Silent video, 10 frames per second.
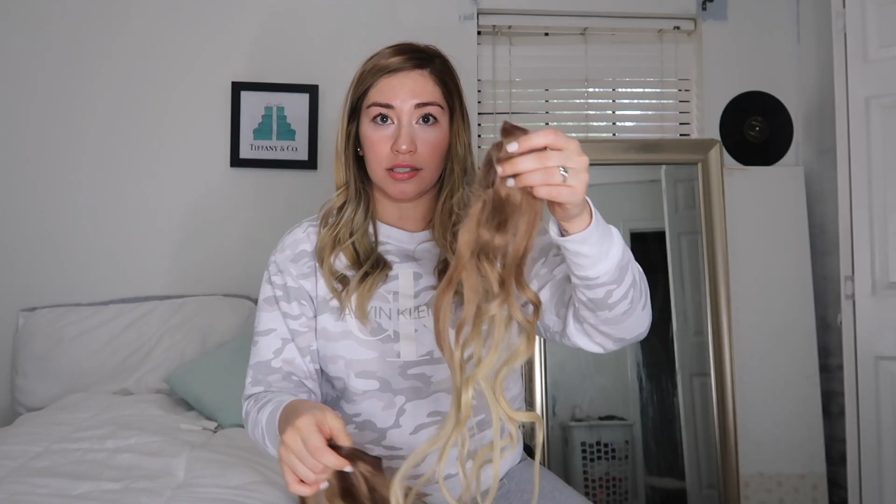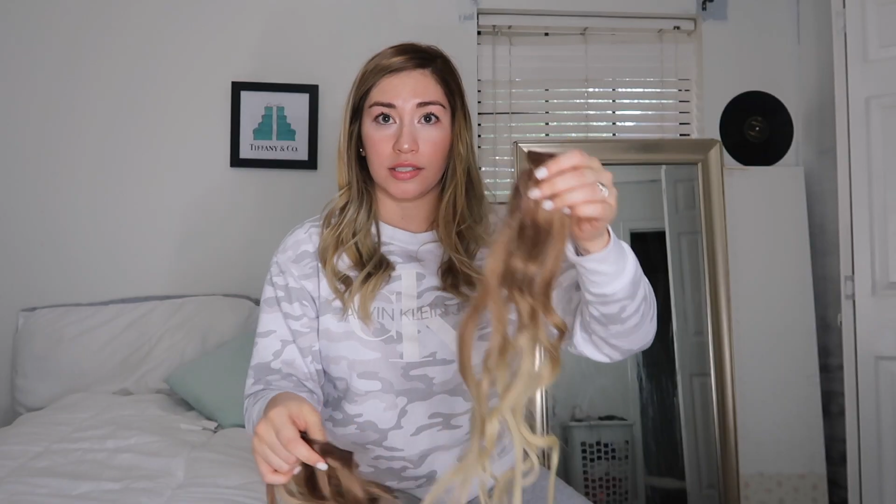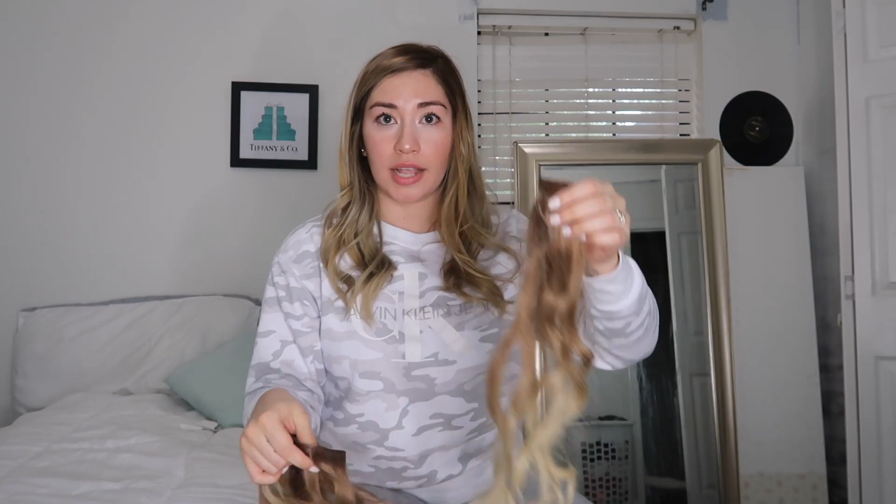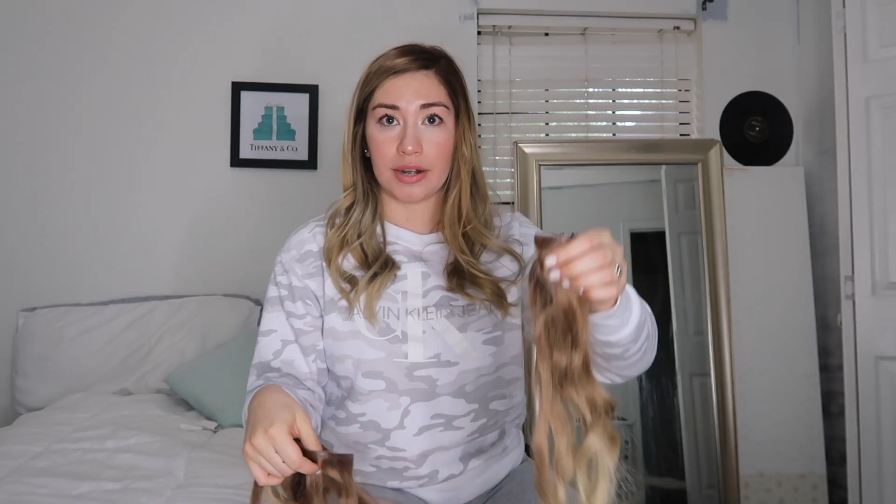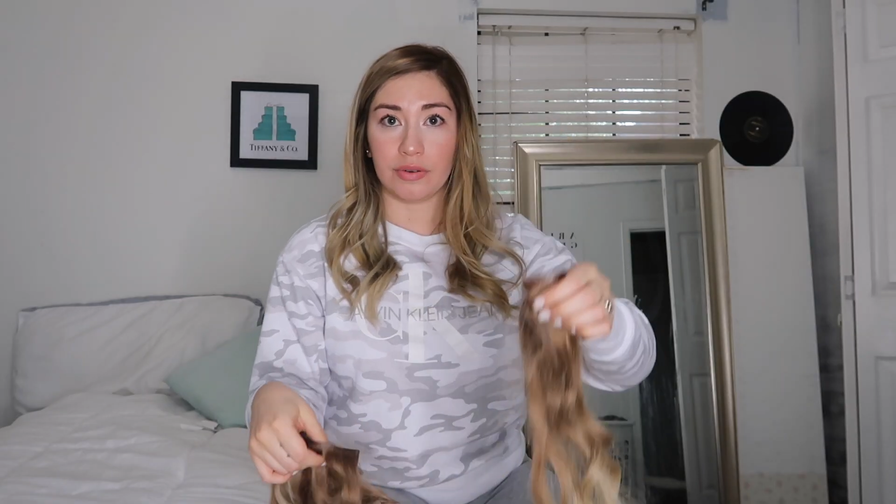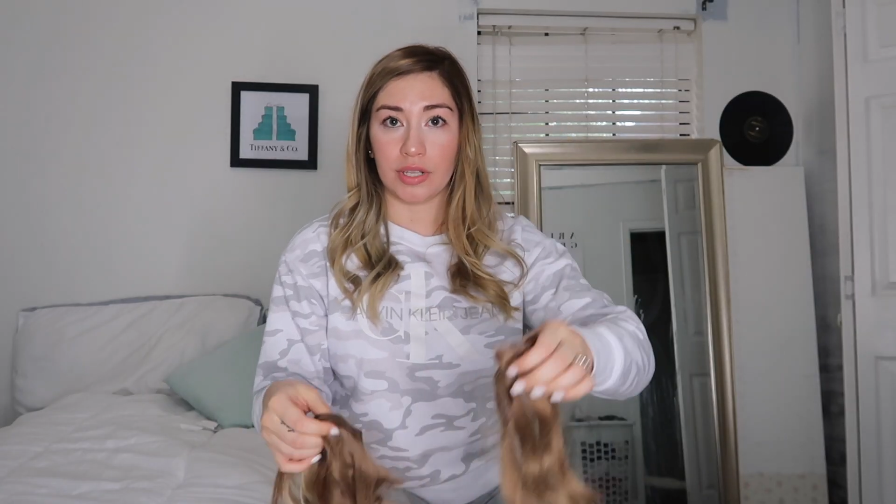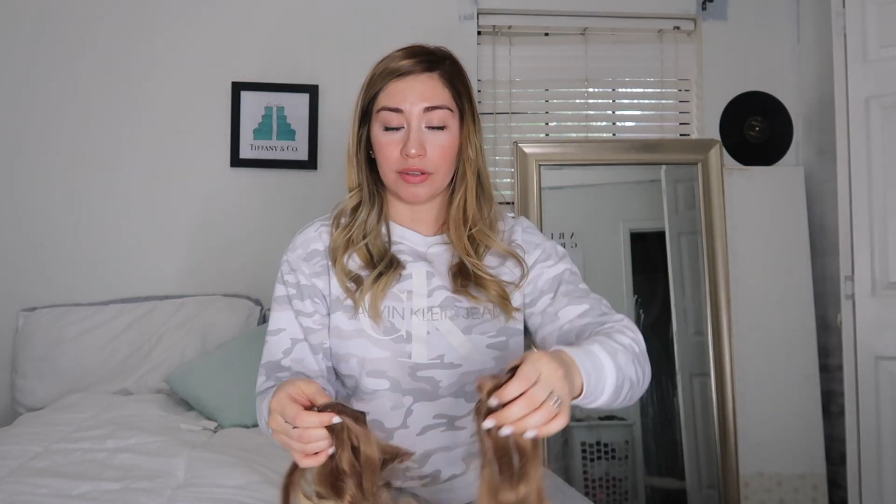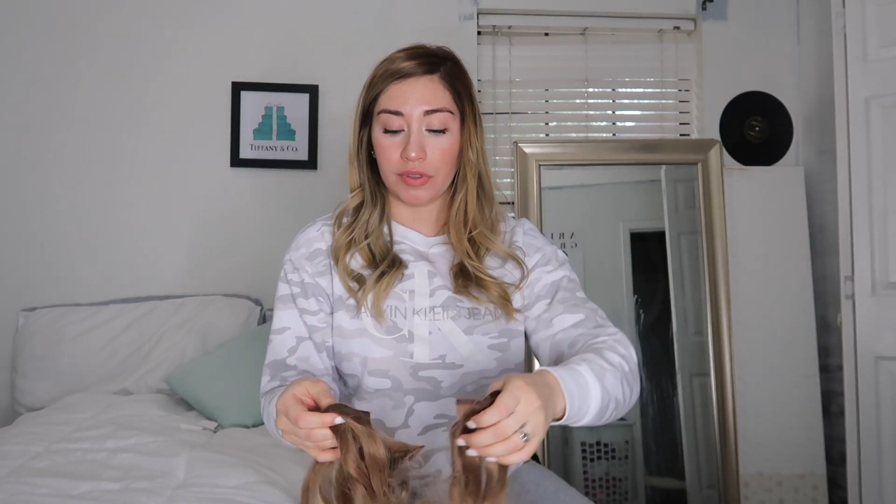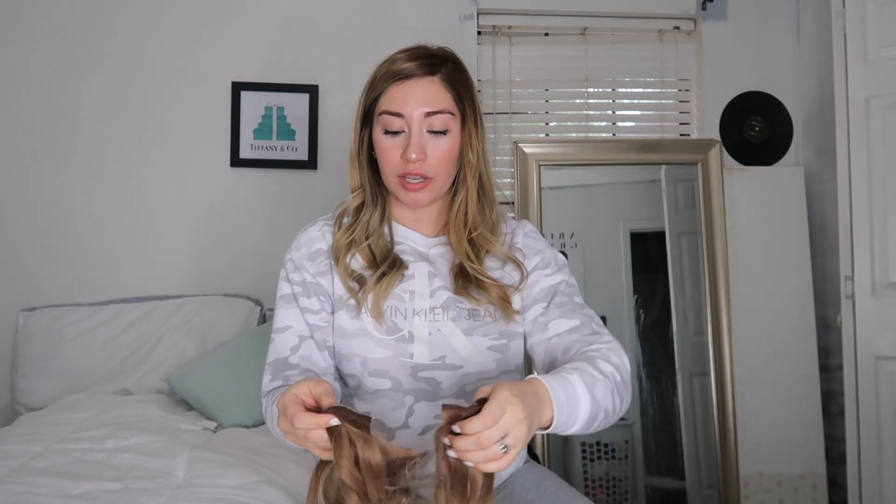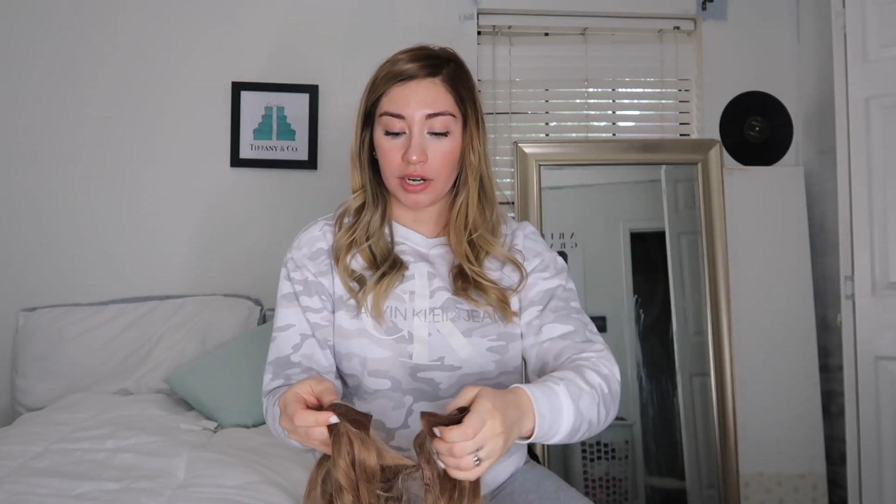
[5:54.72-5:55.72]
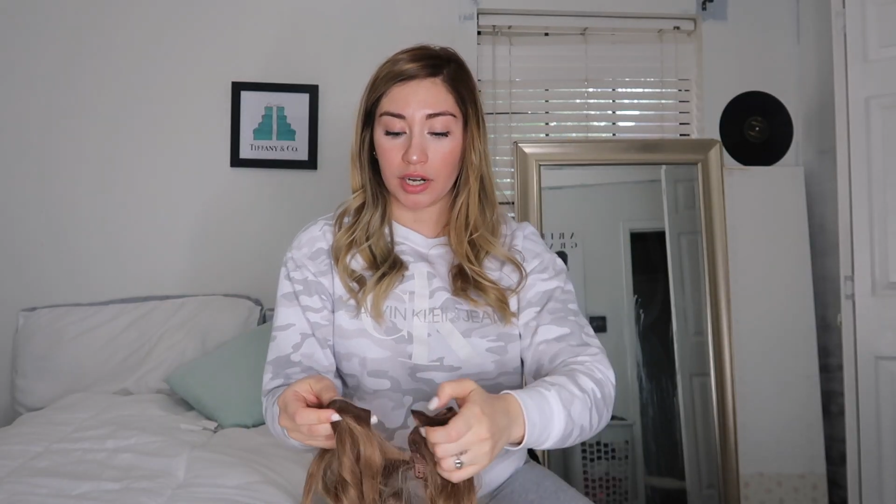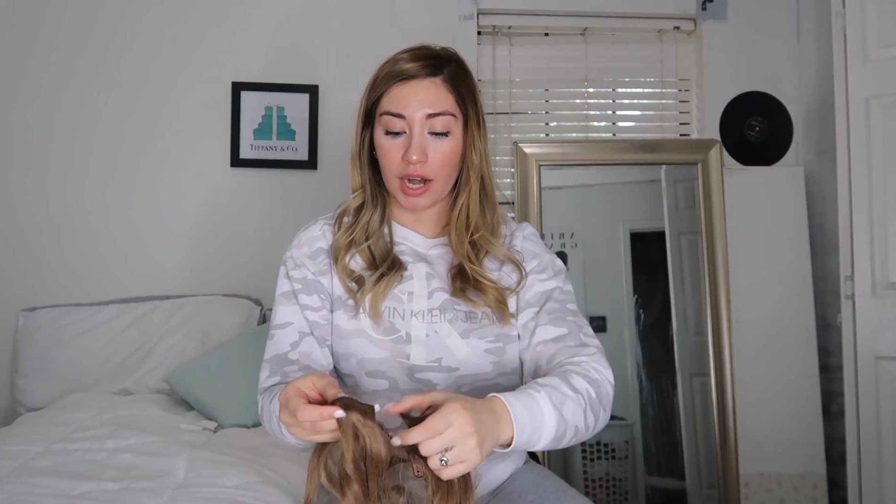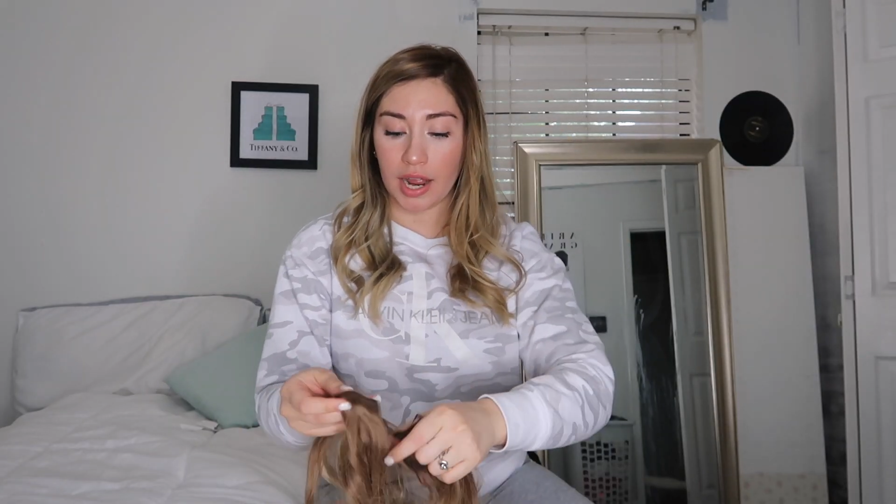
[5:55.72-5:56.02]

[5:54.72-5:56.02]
Since I don't live here,